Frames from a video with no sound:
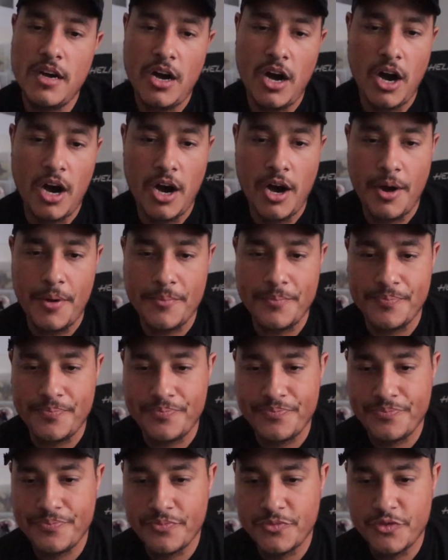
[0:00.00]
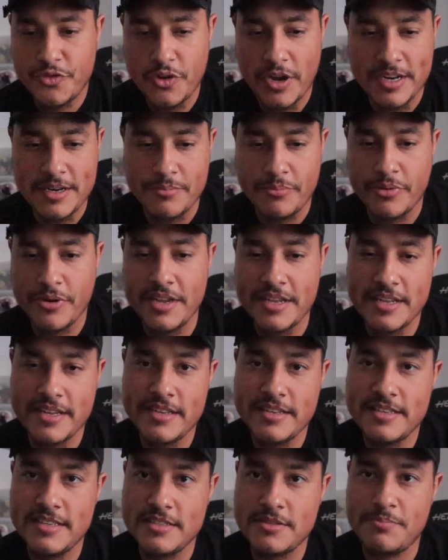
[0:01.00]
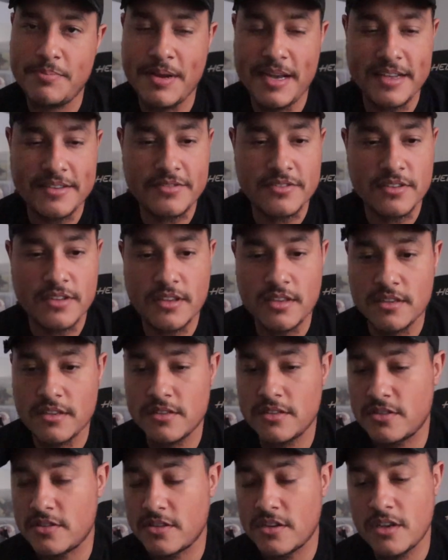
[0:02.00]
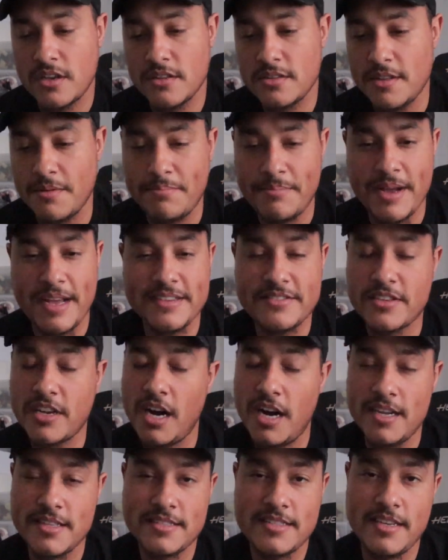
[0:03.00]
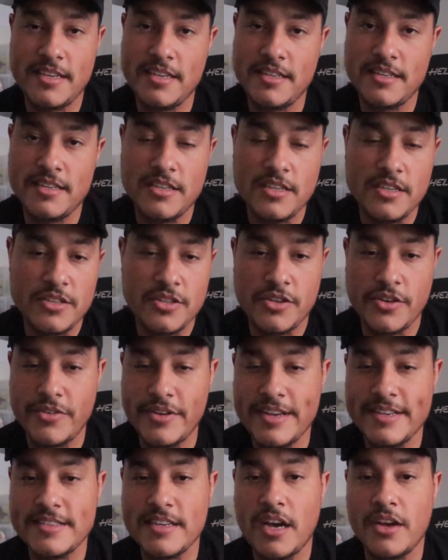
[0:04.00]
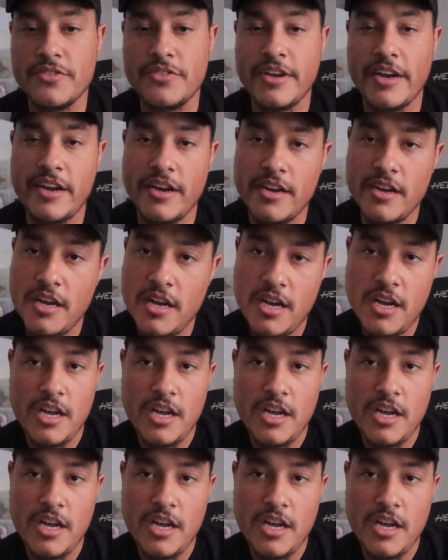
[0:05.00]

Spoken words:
try to bring in the best content there is out there,